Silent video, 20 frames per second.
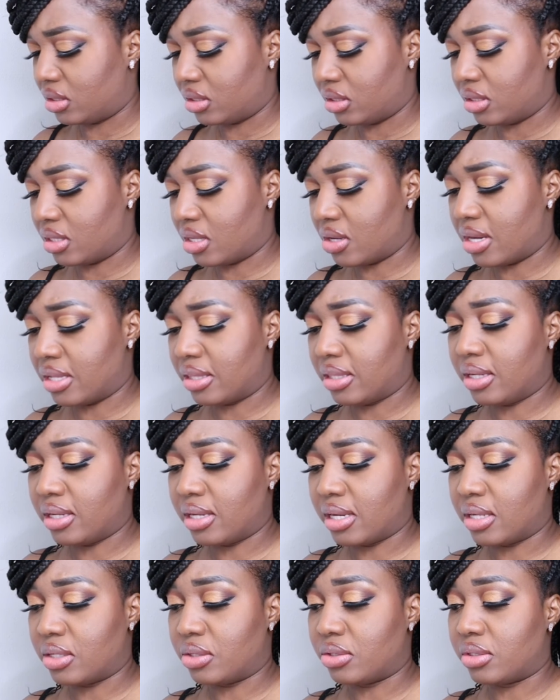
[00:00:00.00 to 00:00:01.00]
Now I
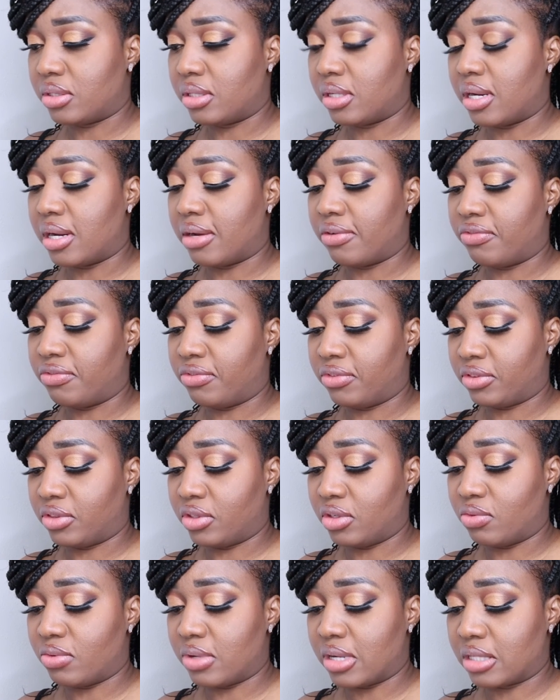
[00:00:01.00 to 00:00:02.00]
think I used the
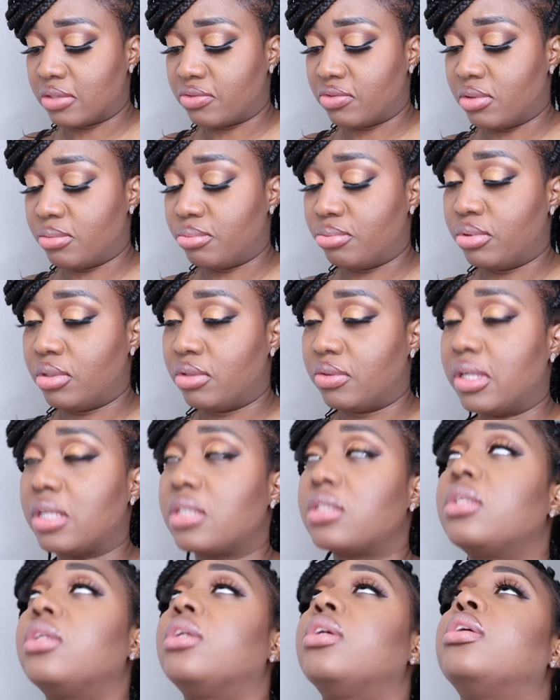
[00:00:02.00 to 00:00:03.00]
after wax for
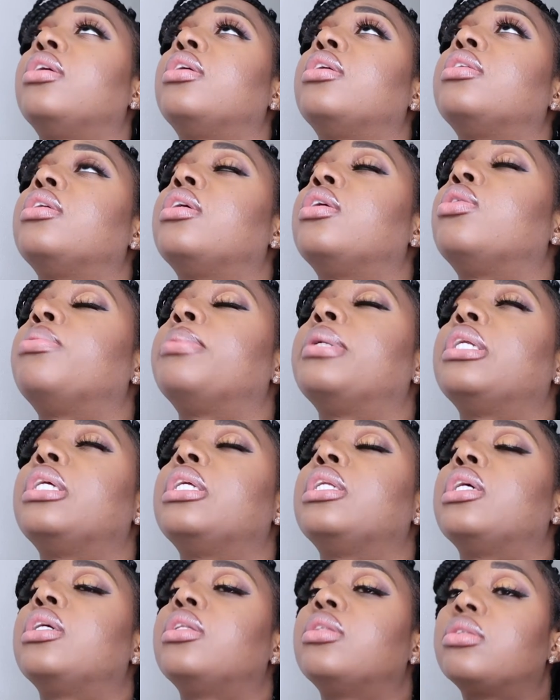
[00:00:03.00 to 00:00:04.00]
pre-wax. Lord, I hope I
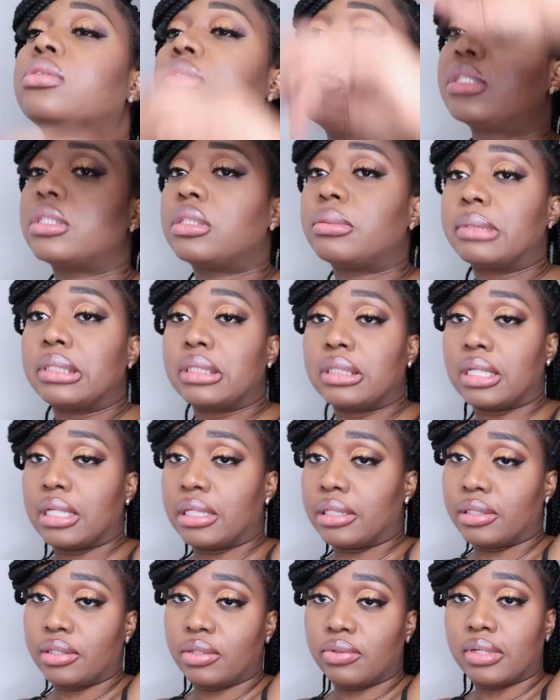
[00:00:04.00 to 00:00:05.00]
did not do it, but I
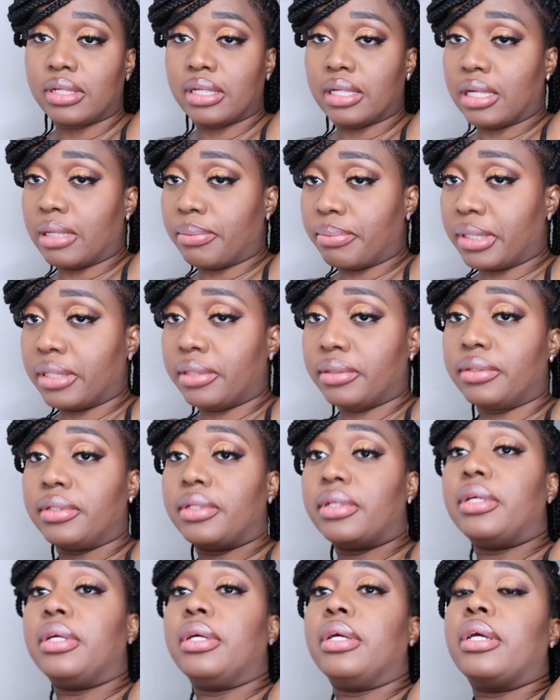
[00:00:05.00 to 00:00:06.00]
don't know what happened.
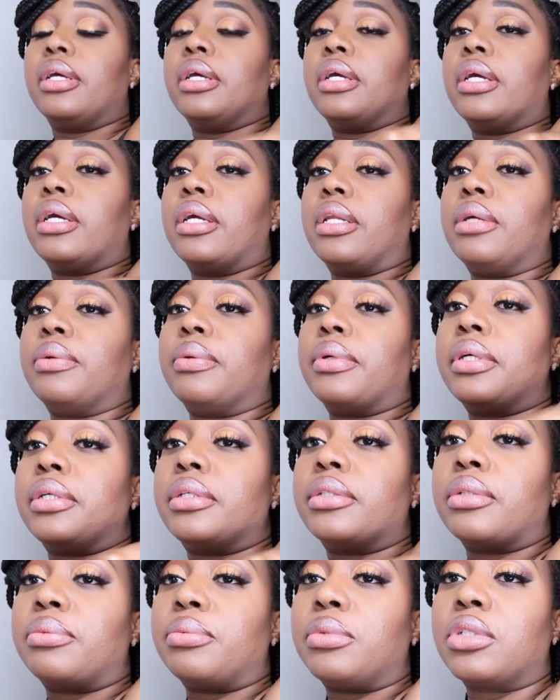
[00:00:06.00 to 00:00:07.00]
Anyway,
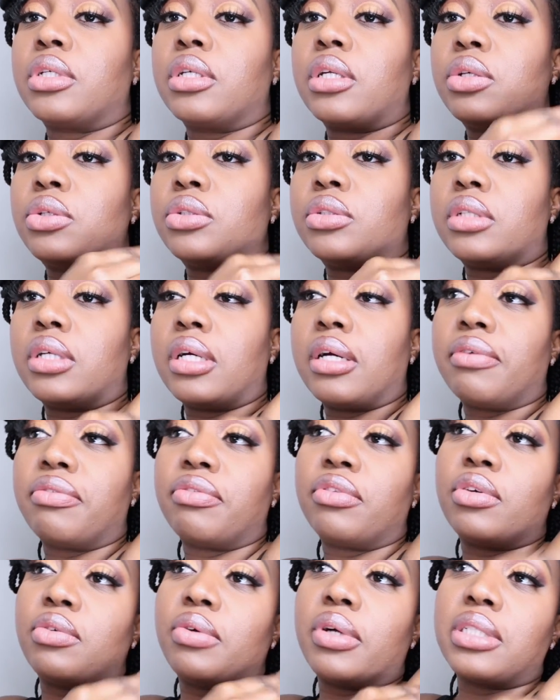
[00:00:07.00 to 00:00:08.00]
so I'm just gonna use the
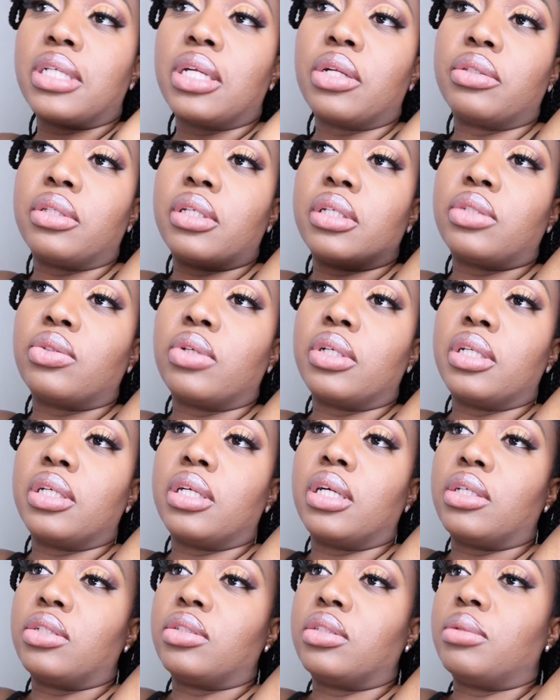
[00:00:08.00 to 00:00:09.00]
after wax. I don't think so. I
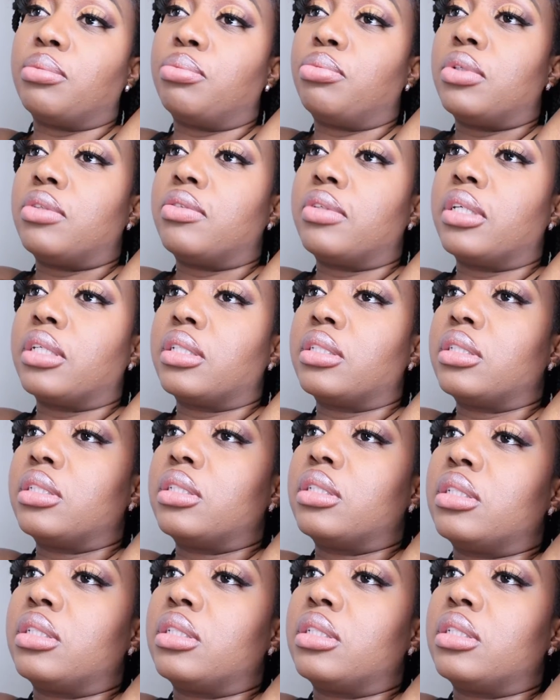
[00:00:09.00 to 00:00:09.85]
think I used the pre-wax.